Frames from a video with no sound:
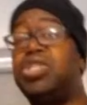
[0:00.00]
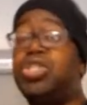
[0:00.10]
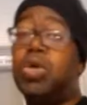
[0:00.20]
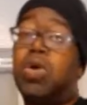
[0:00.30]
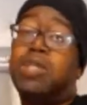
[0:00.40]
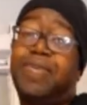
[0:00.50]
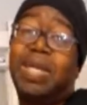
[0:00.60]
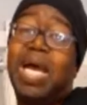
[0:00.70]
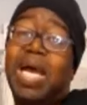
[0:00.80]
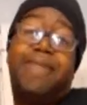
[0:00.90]
insurance for
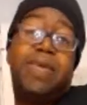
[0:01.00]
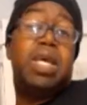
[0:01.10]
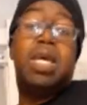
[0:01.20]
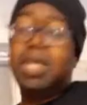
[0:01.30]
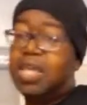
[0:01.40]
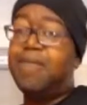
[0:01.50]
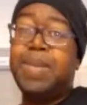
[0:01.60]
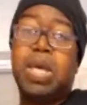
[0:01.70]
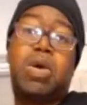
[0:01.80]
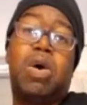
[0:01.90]
life, give
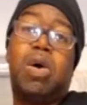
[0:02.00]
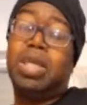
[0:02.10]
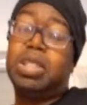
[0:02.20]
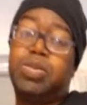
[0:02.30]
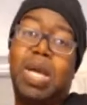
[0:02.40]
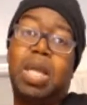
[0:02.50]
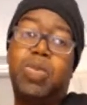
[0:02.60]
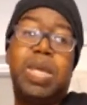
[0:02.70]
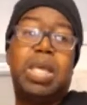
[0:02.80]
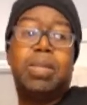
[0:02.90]
me a call as well, and
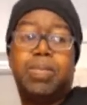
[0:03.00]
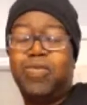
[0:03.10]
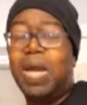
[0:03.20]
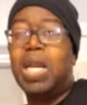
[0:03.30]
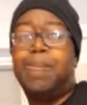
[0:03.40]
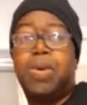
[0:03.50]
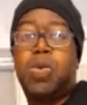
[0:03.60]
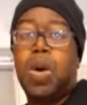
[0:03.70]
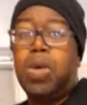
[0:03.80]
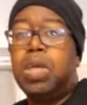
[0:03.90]
we can write up a
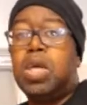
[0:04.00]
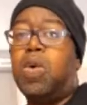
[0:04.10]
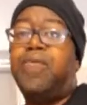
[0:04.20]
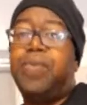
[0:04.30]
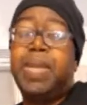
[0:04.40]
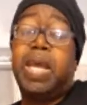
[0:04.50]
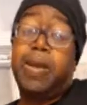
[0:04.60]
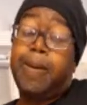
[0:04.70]
quote and go from there.